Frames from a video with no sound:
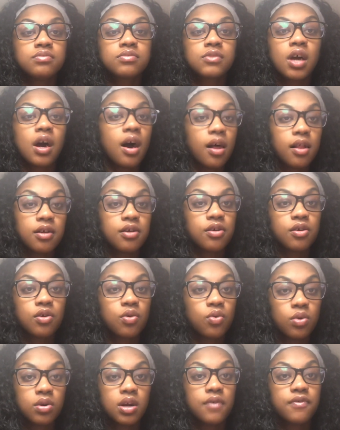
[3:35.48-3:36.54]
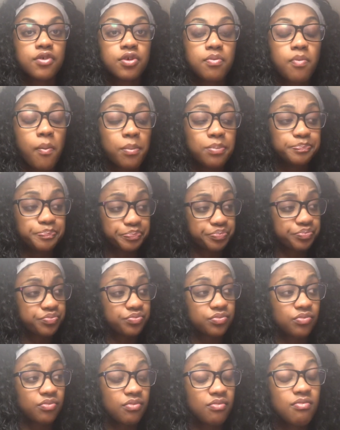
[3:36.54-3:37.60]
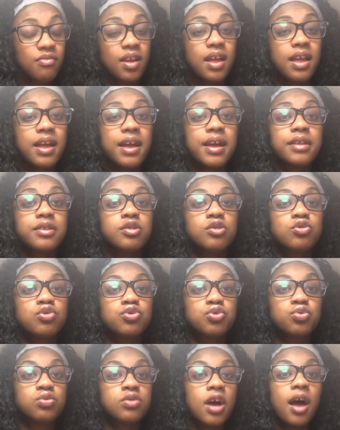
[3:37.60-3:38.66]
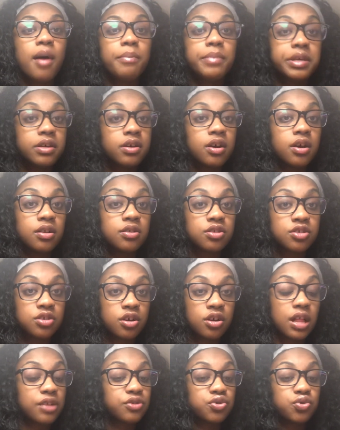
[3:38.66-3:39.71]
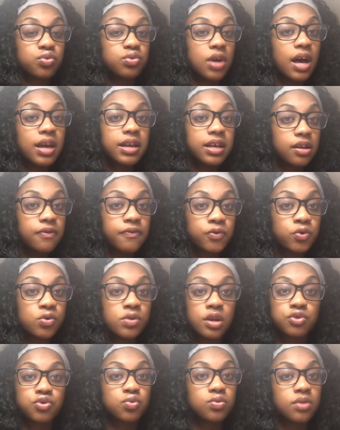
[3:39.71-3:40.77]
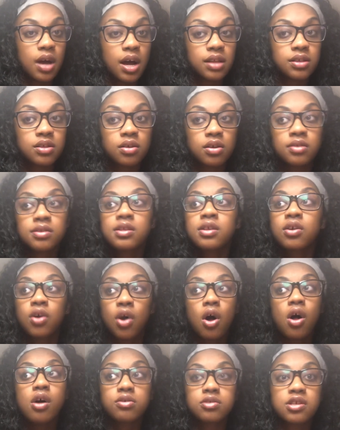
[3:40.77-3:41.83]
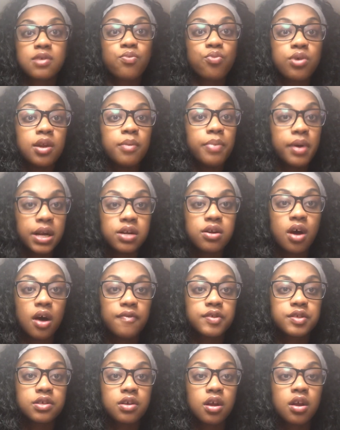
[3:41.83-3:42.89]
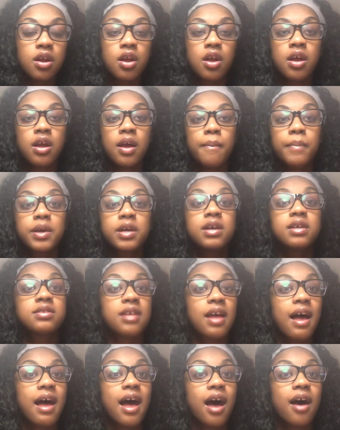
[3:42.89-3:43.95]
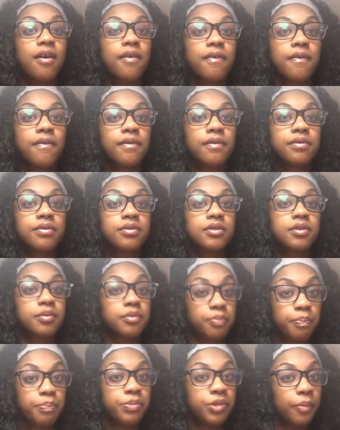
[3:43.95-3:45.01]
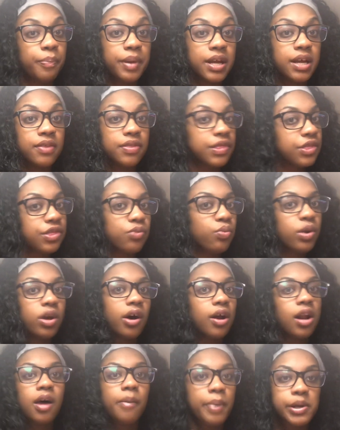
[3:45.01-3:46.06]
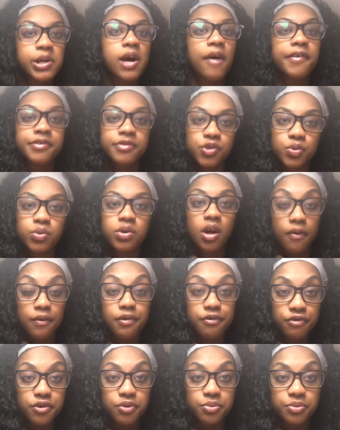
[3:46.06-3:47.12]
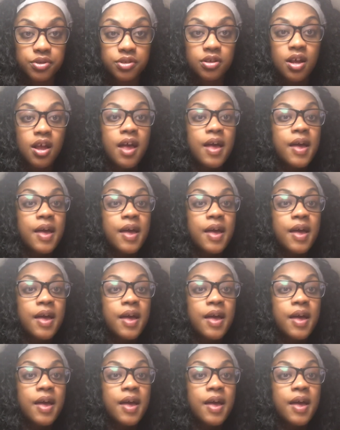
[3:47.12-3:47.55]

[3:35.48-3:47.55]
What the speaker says: collar or whatever. And do not be concerned, like, do not get fooled, like, do not call someone a petty officer because they have the pin. We are not petty officers, we are recruits.